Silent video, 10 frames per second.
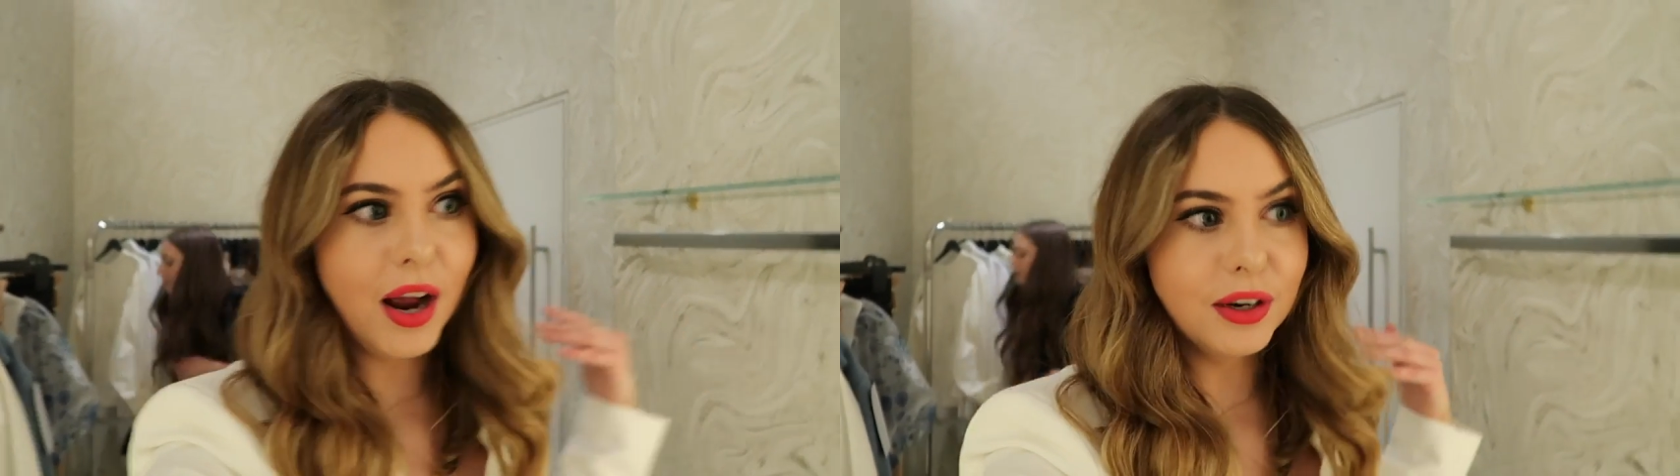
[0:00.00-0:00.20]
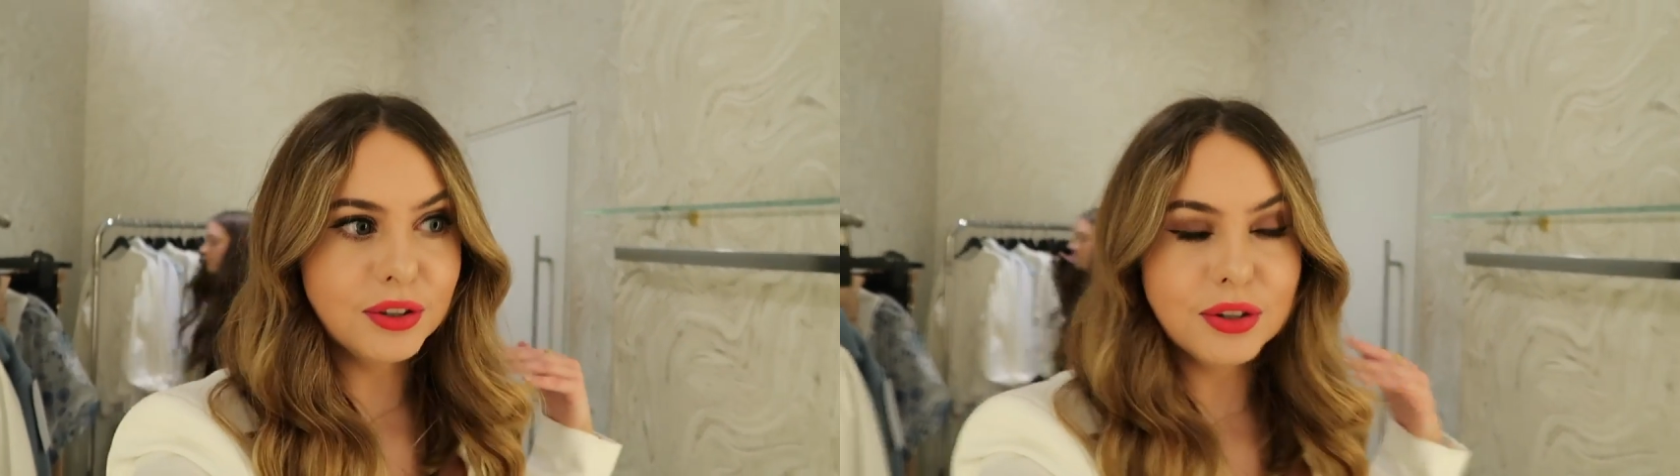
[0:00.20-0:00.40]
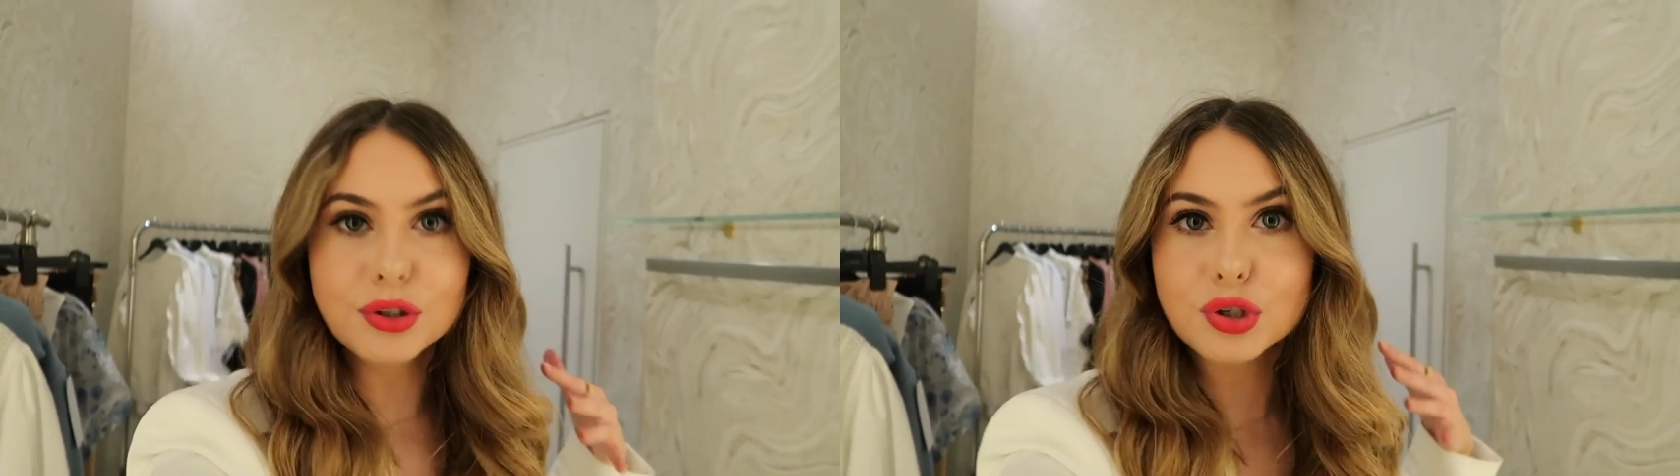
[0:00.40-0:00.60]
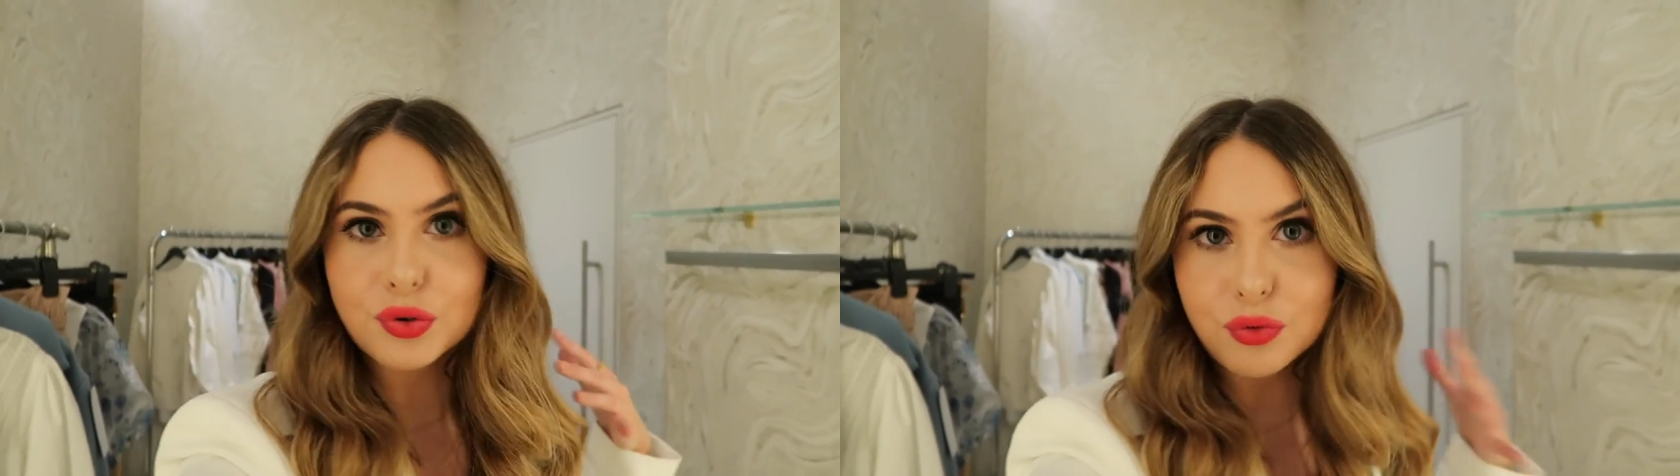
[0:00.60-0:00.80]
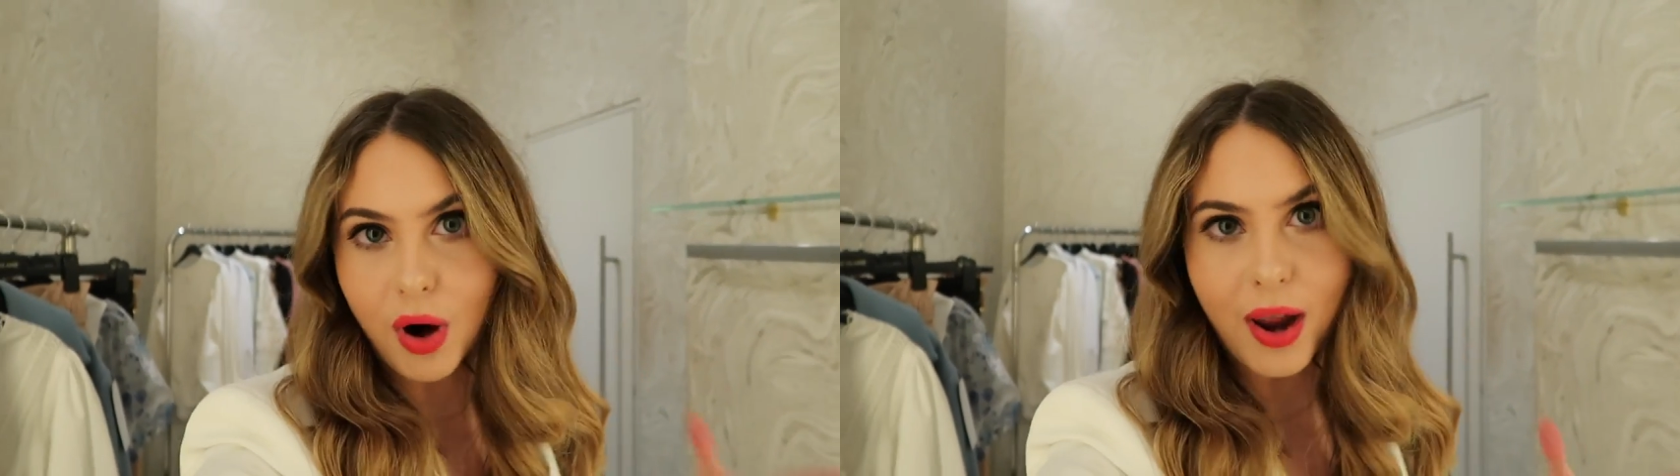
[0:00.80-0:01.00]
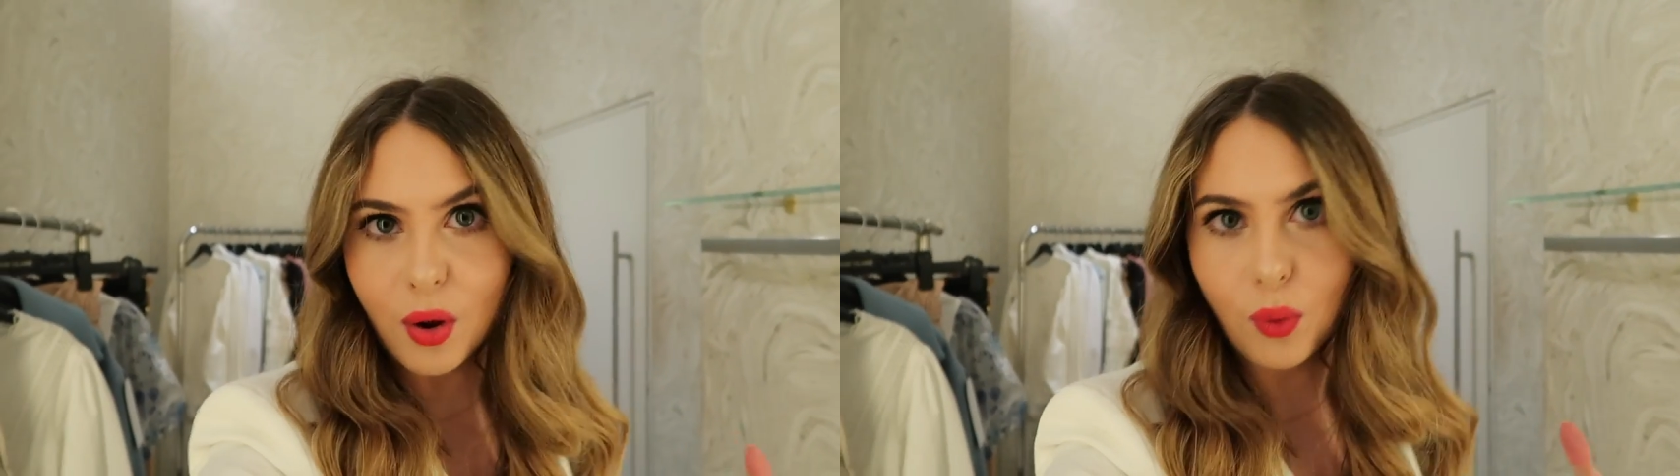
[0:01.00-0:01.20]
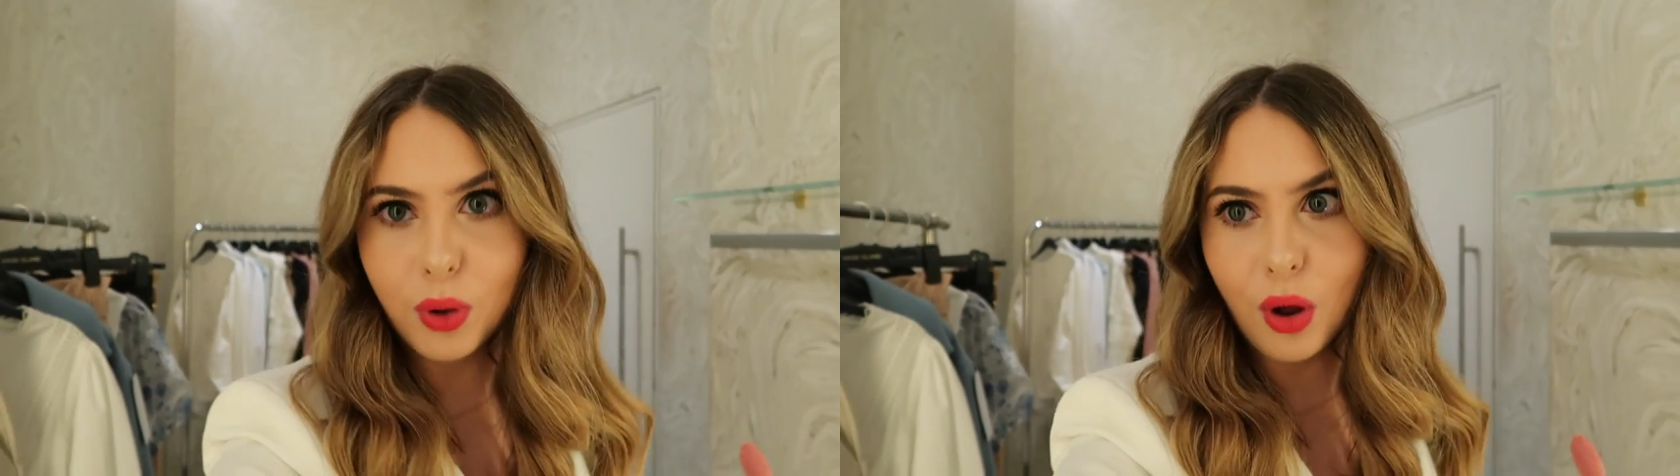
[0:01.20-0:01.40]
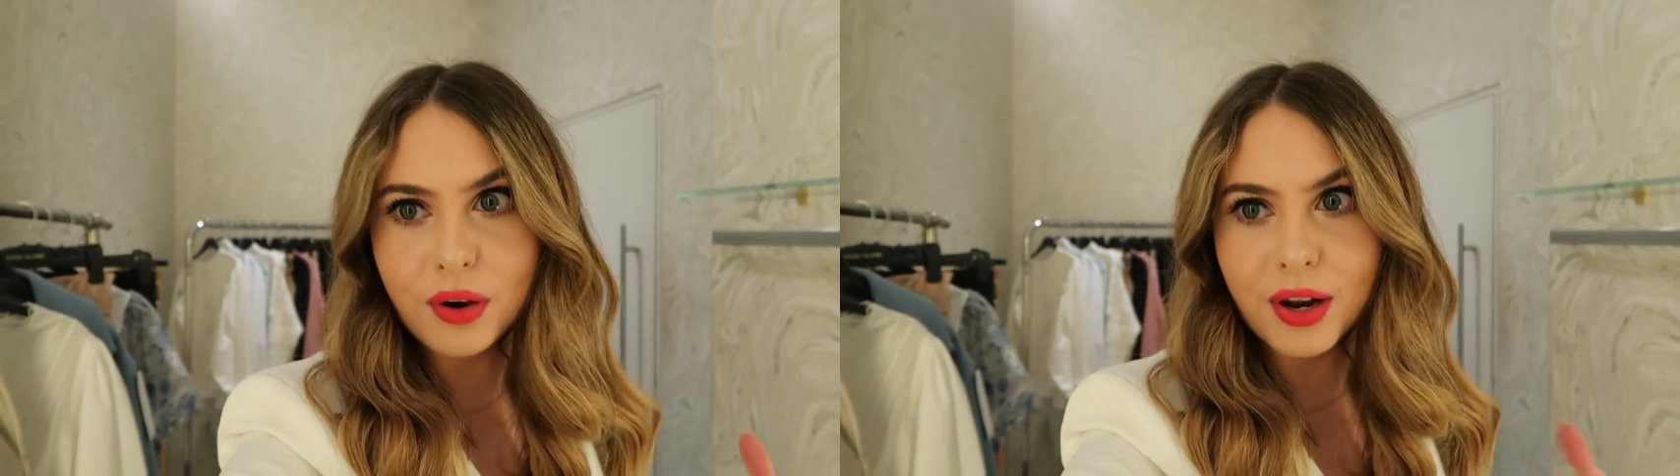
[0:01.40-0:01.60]
and try it
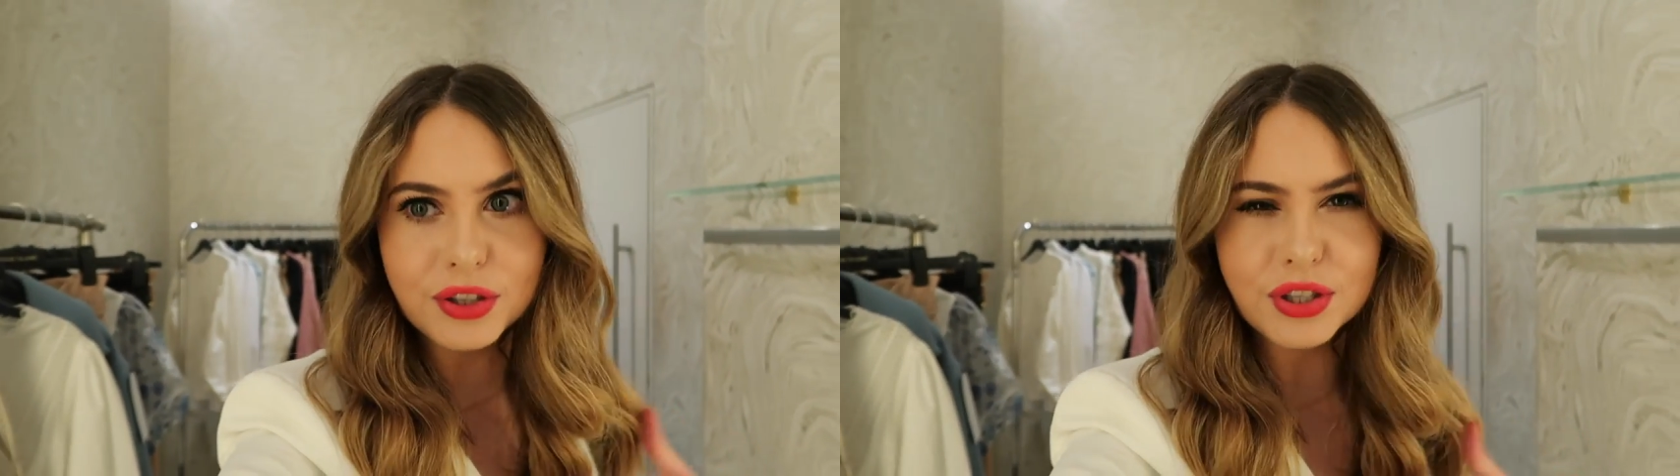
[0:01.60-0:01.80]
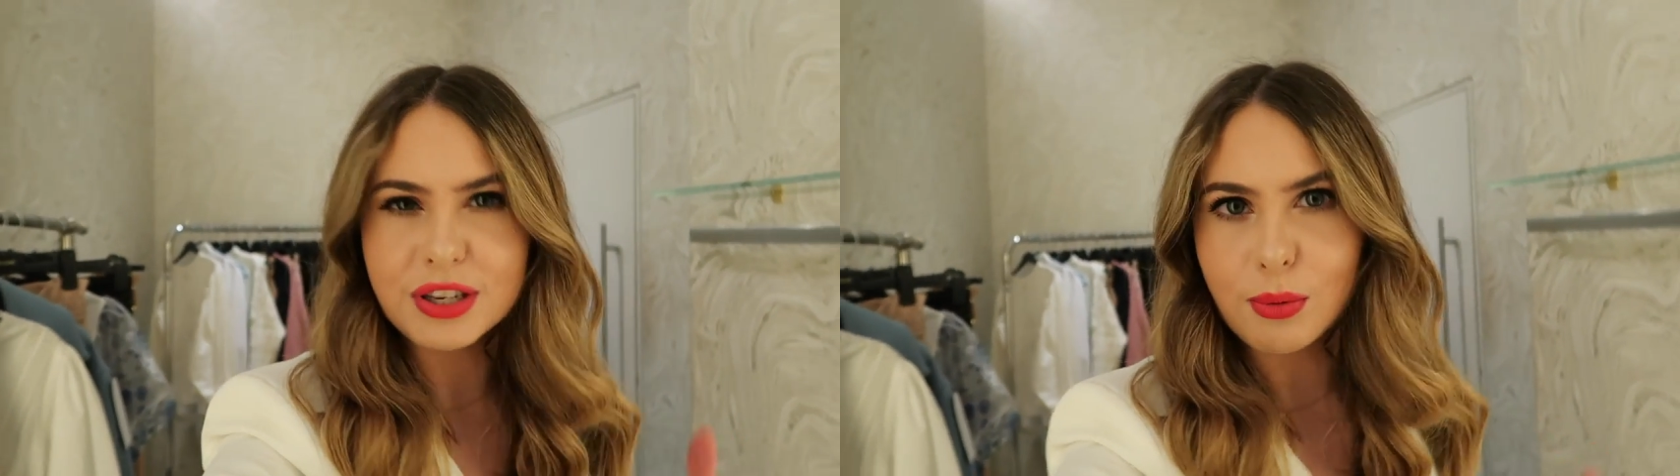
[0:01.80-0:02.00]
all on and just